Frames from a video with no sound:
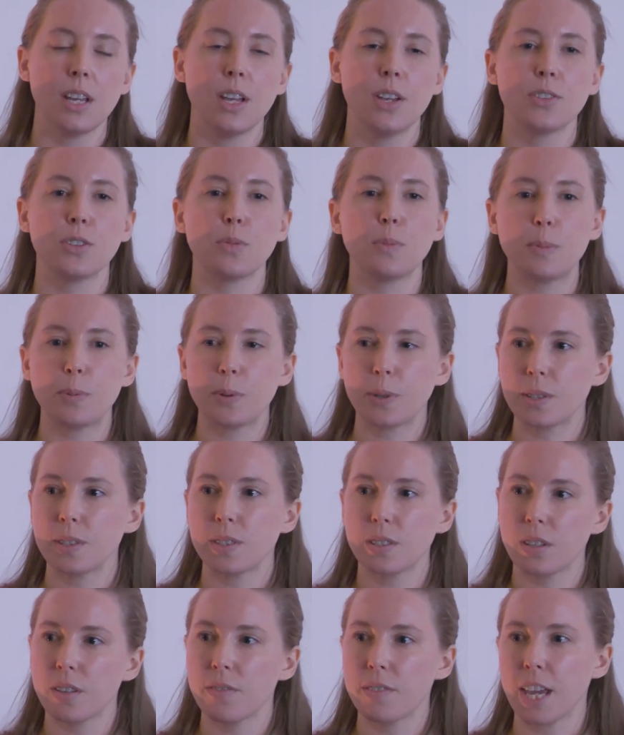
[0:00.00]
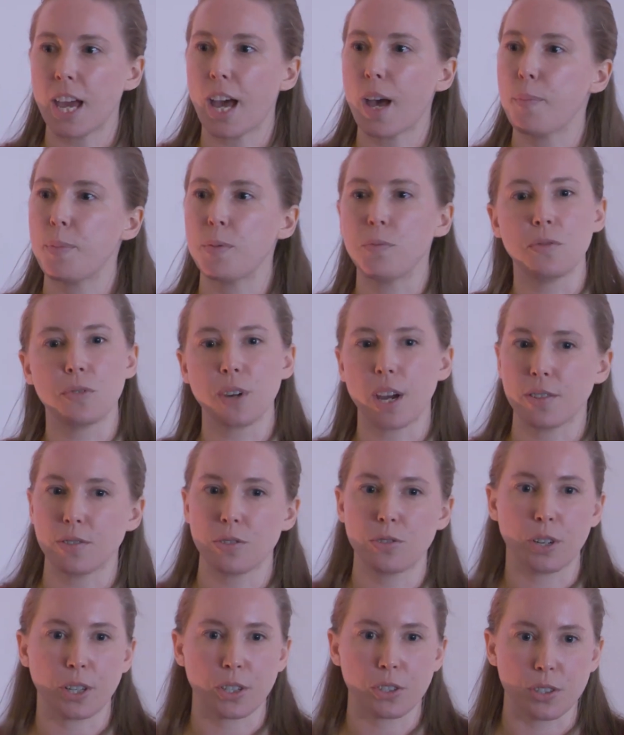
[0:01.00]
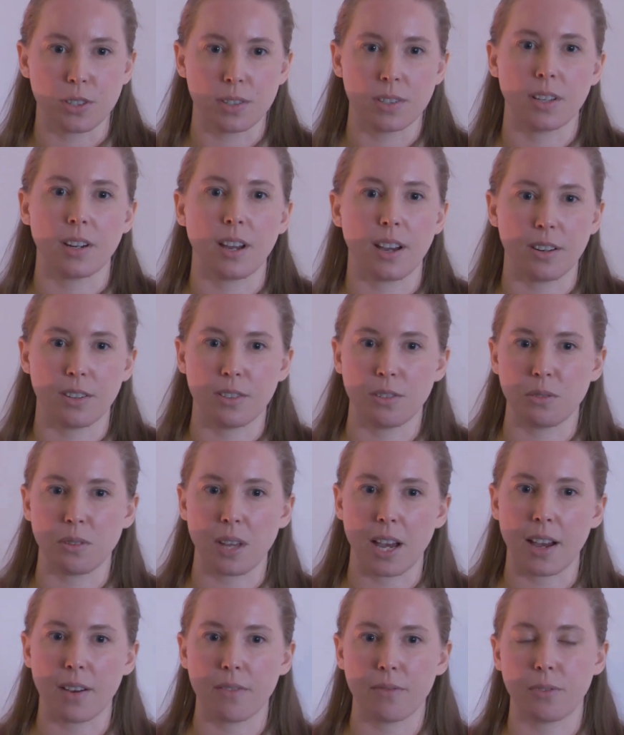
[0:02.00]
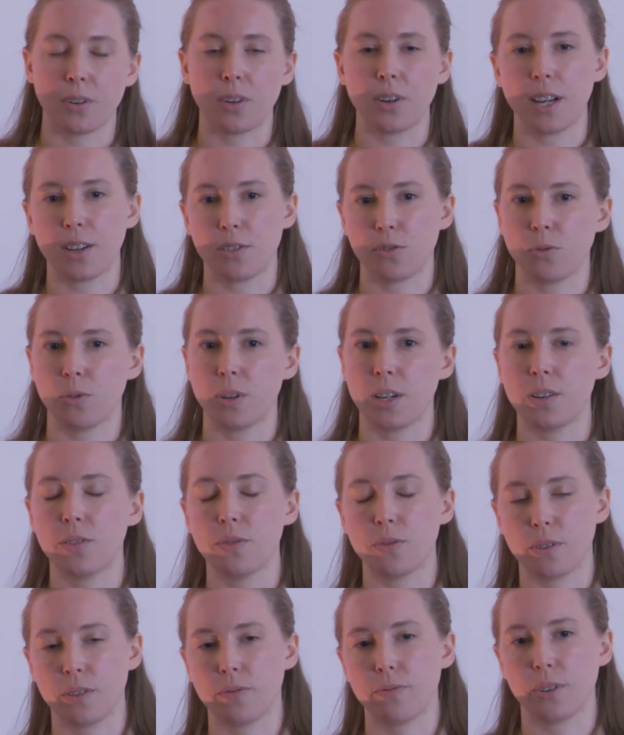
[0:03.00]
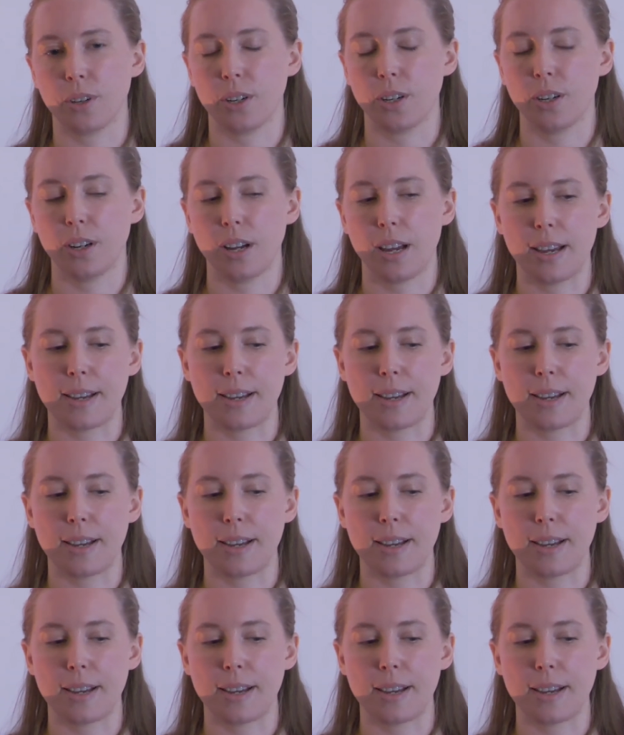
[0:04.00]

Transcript: So people can still have the app, and we've got instructions on how to do that for Android or for